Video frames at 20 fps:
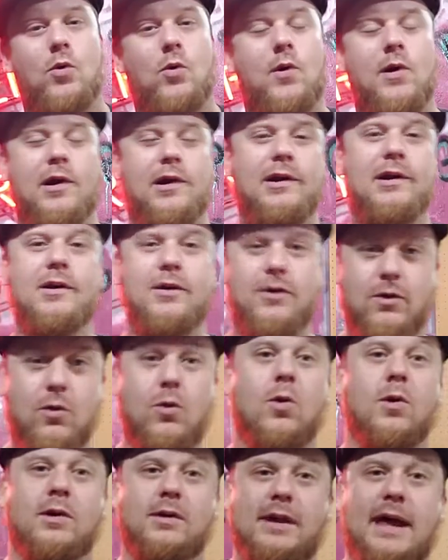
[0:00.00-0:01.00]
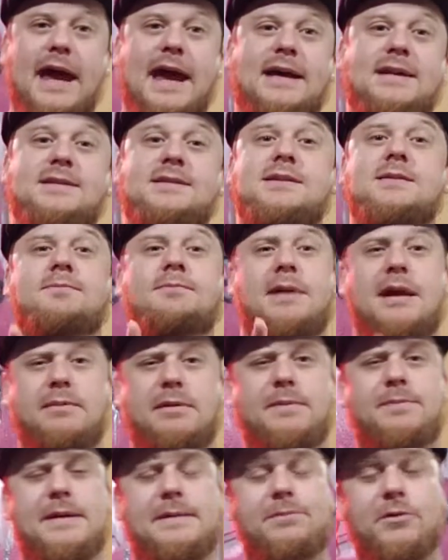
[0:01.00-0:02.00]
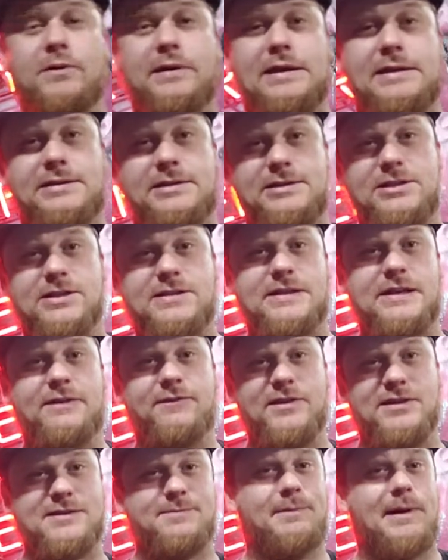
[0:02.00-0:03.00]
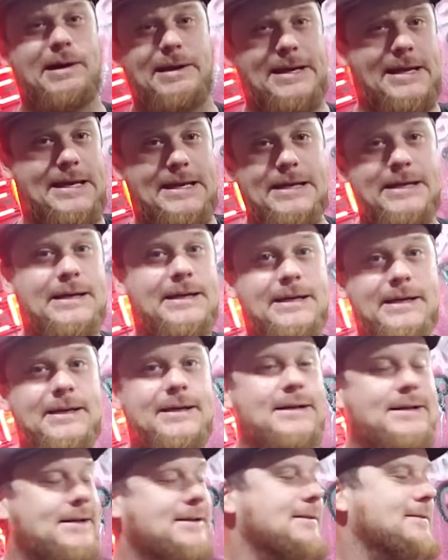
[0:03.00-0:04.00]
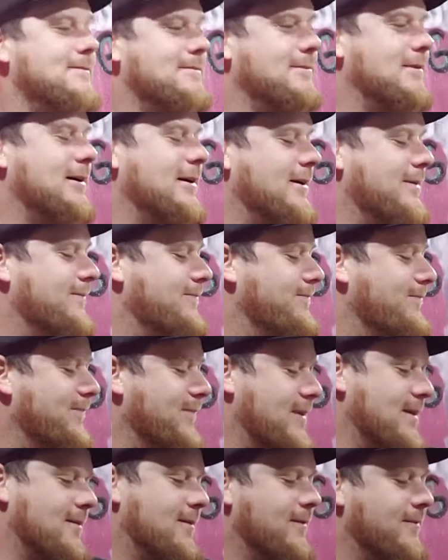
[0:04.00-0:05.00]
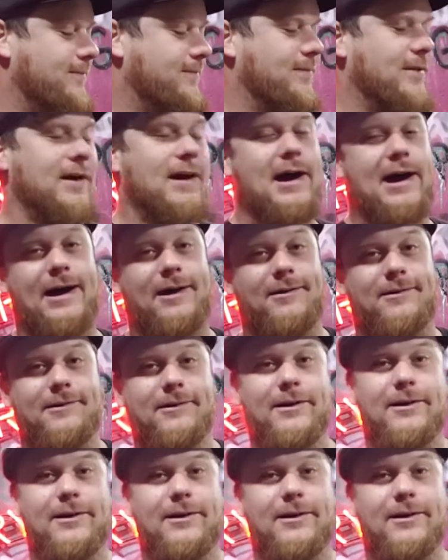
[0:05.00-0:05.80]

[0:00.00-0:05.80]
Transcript: more or less. Maybe people need to just give us money. But, you know, I don't